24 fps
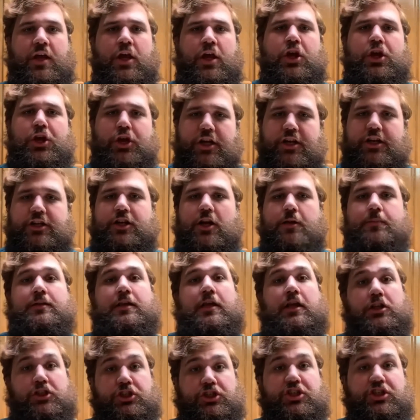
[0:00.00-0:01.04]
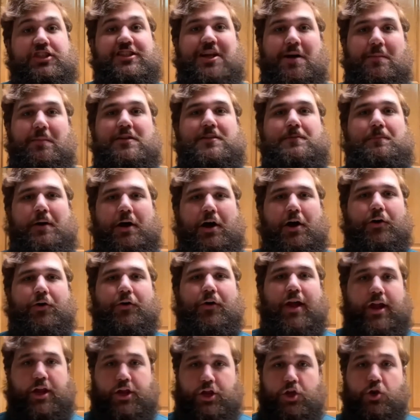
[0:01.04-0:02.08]
you can determine just how much Pell
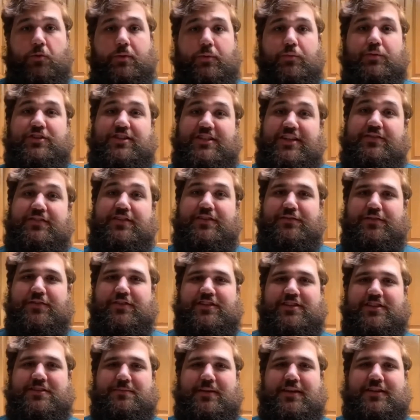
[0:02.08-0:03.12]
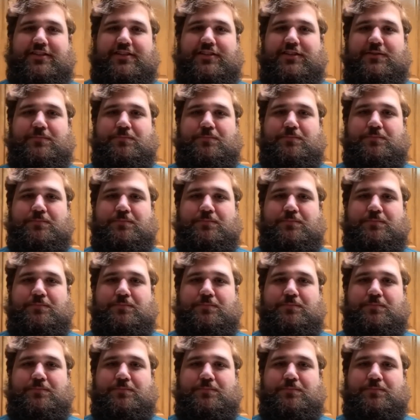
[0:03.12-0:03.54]
Grant you'll be receiving for the semester.